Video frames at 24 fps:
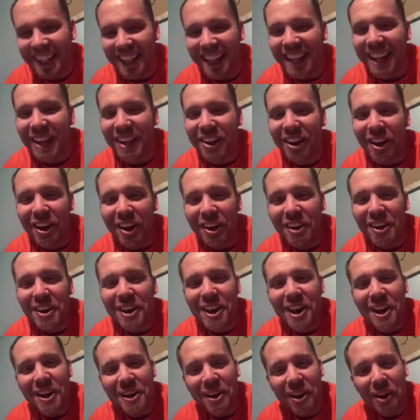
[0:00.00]
in
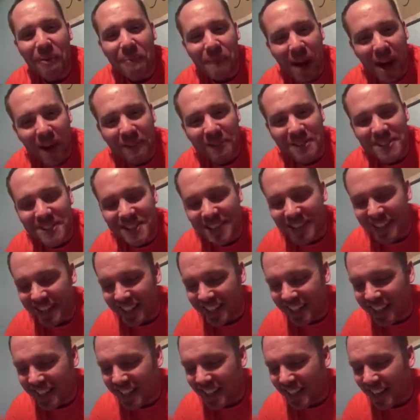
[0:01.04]
our Bible
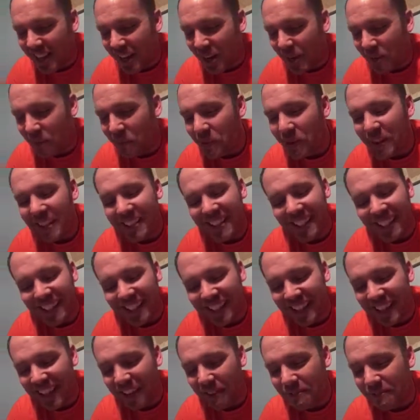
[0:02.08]
study, weirdly
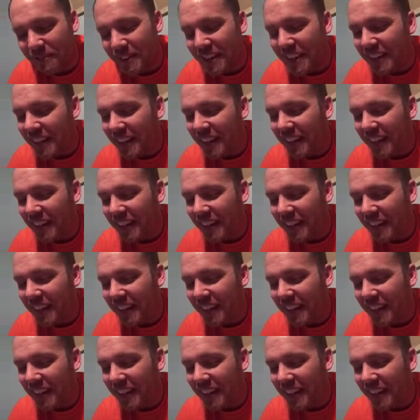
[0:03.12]
enough.